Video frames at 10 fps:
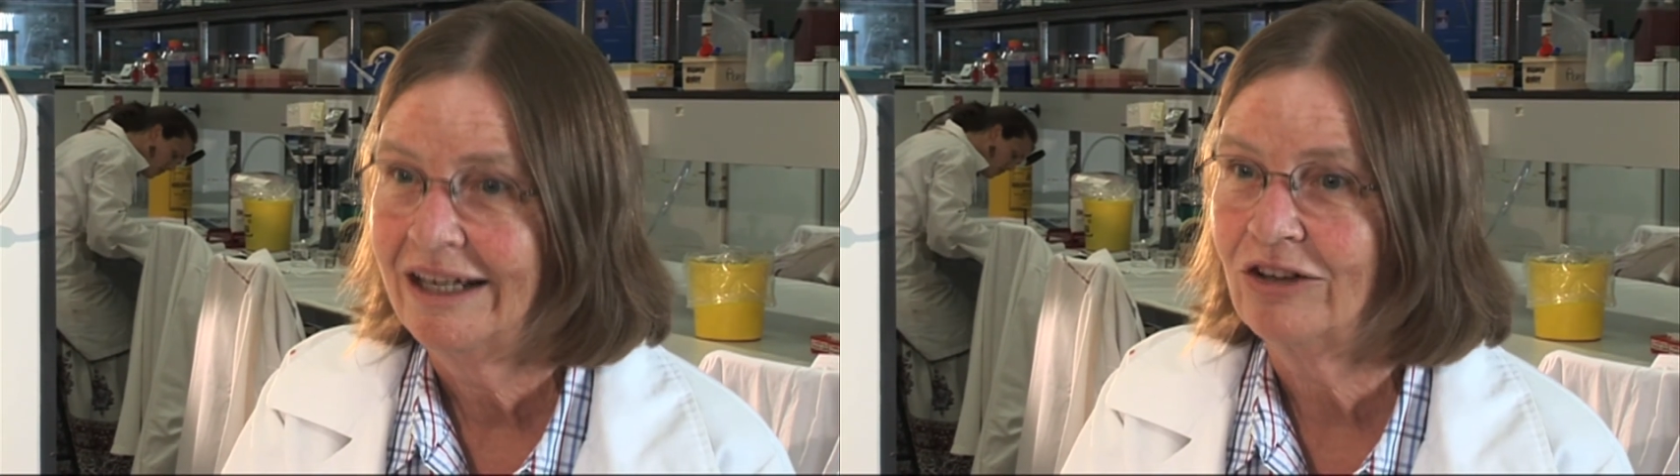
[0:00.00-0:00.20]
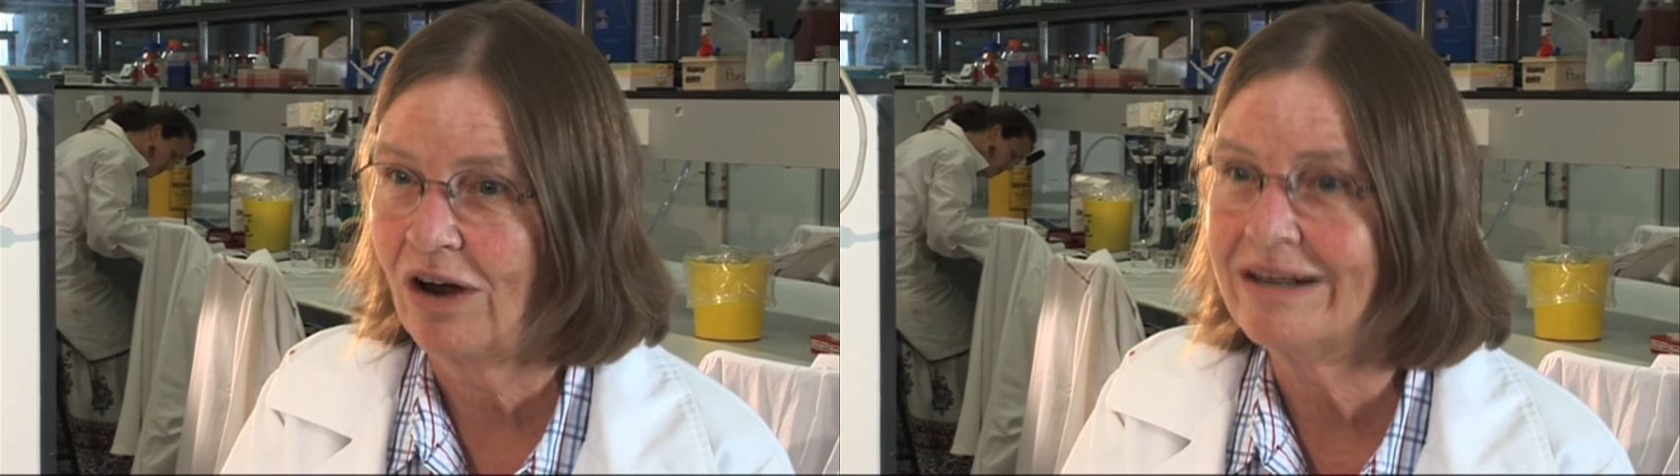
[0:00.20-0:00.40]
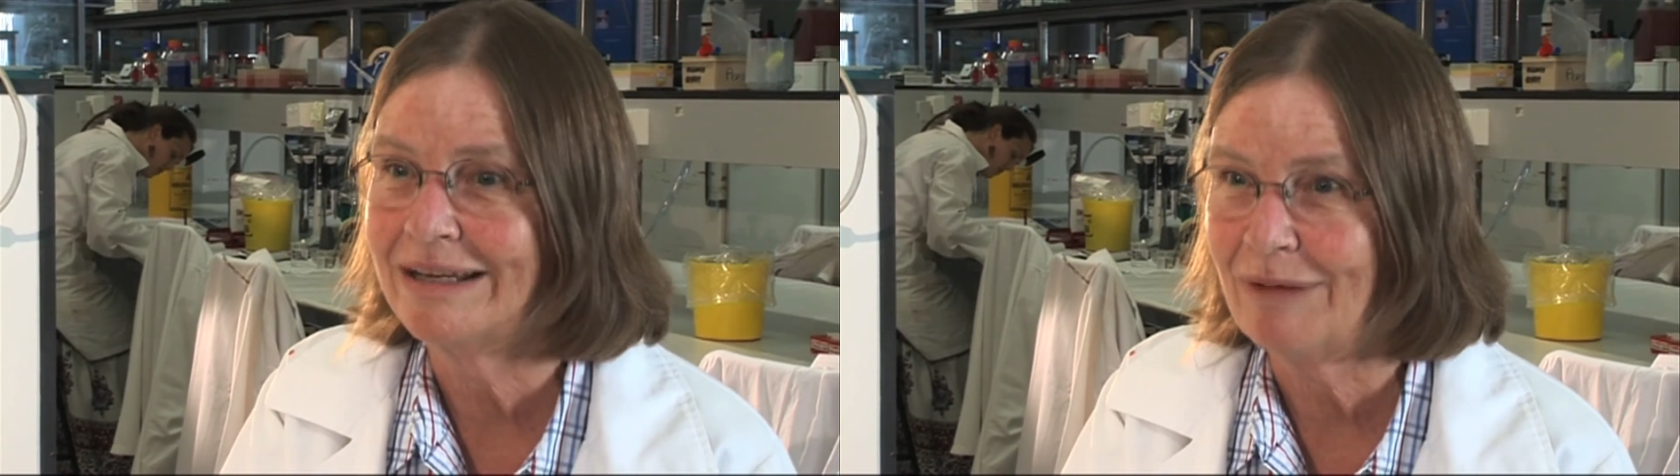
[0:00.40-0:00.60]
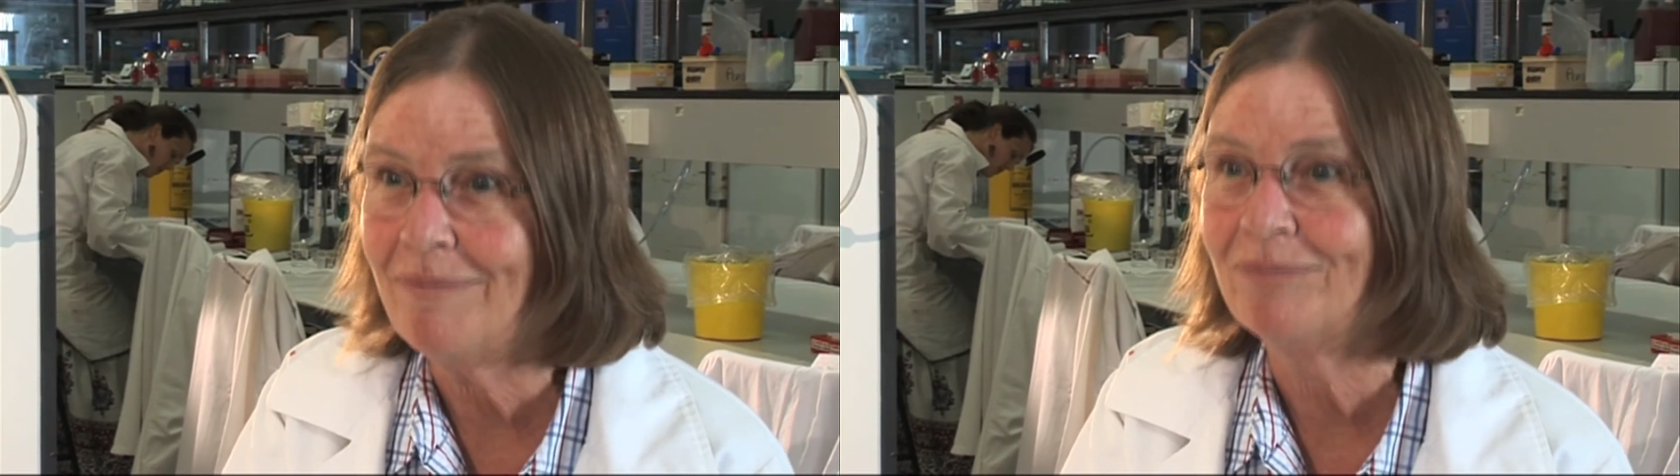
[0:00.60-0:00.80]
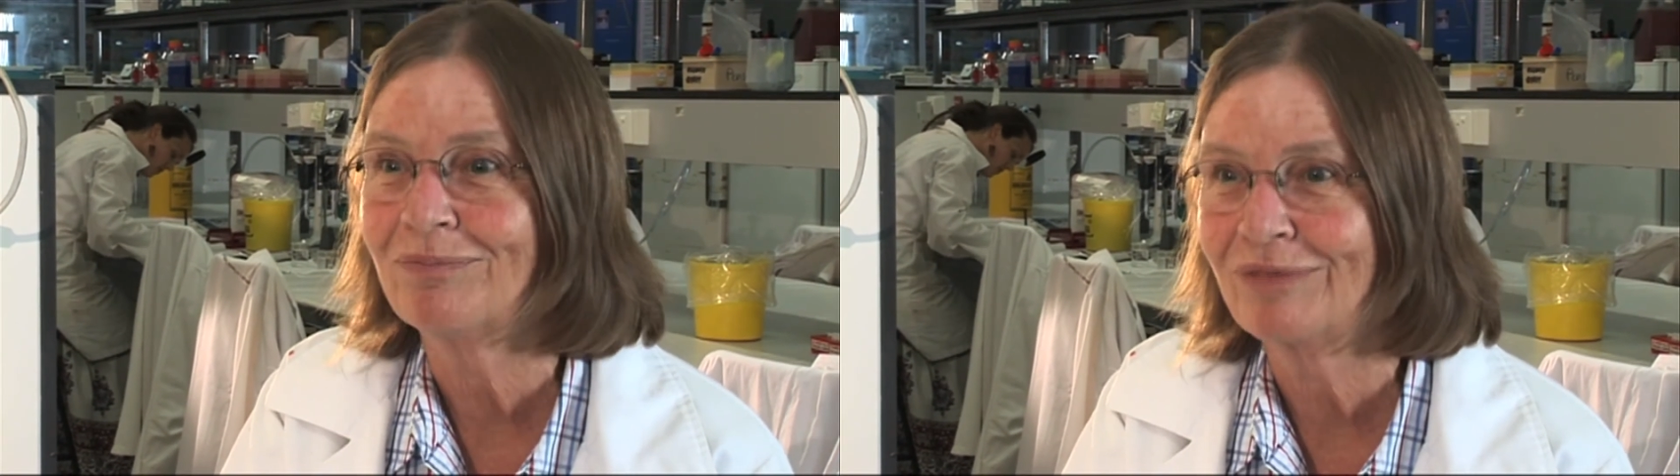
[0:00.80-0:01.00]
grinding him
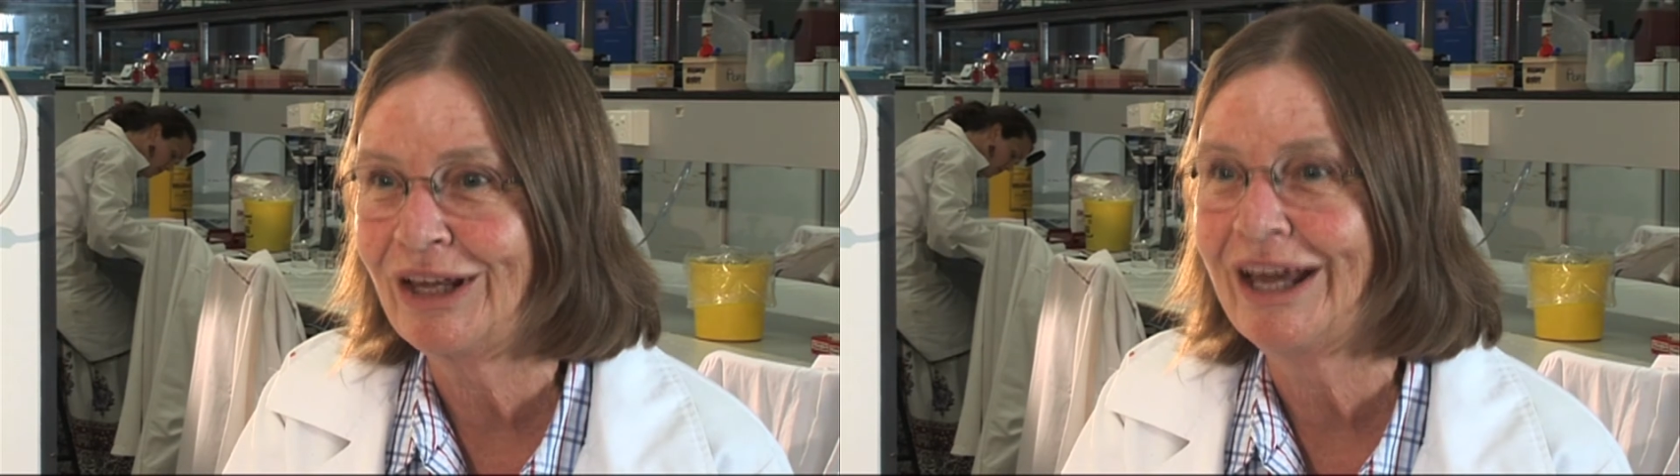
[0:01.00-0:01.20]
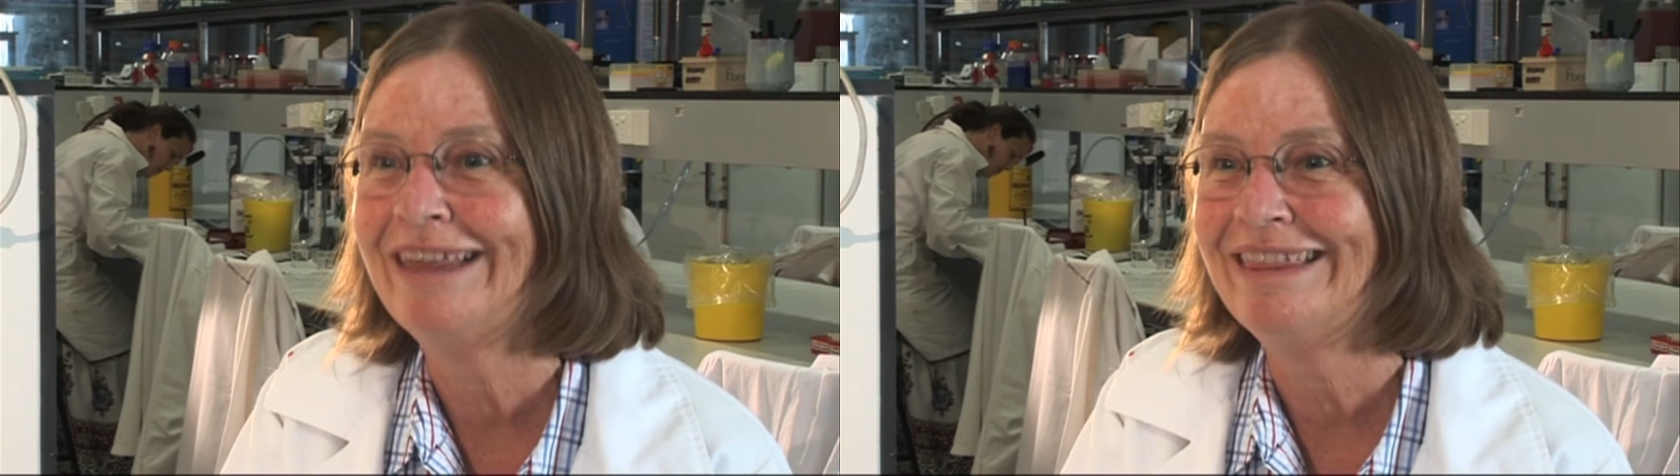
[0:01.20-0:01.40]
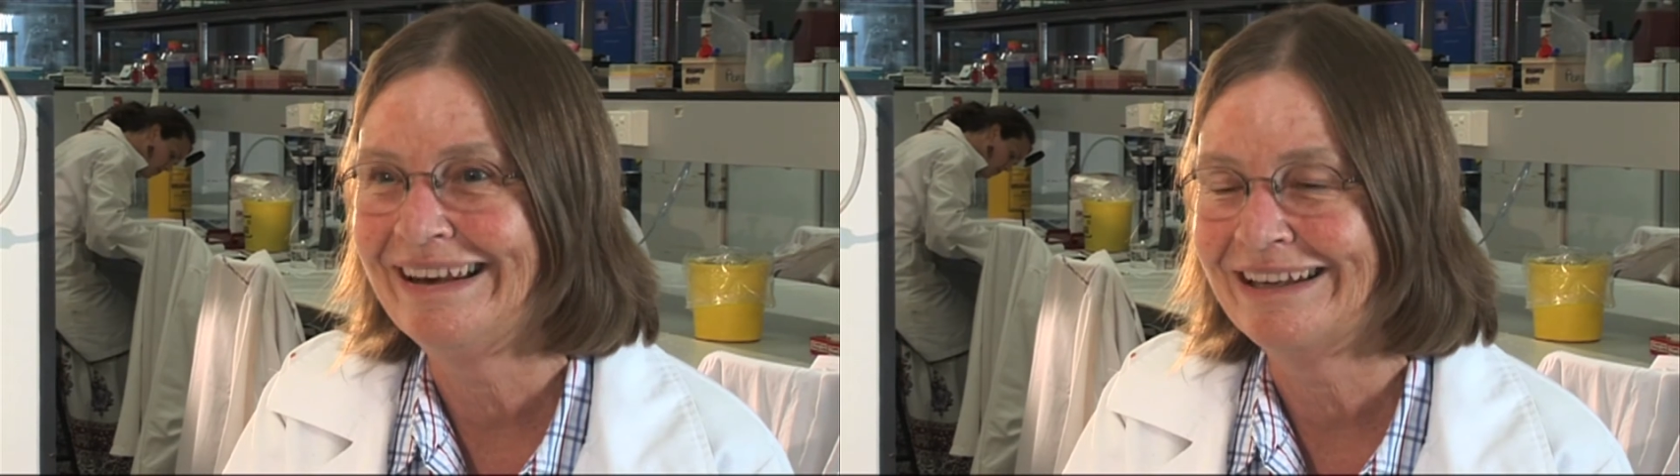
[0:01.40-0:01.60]
up, and then